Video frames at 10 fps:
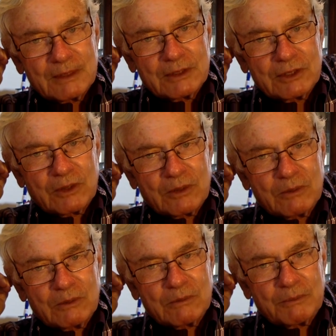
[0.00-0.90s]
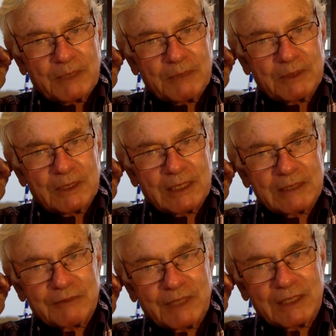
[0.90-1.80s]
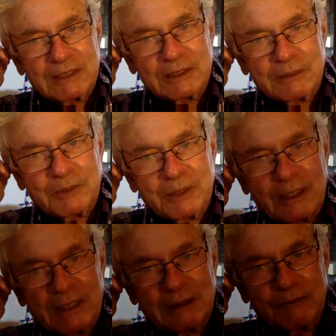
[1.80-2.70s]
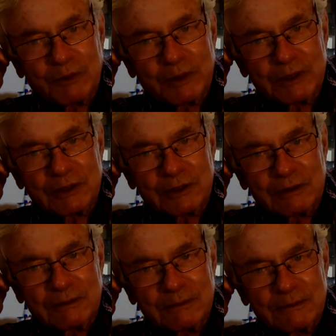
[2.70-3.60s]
So people in Las Vegas are pretty influential.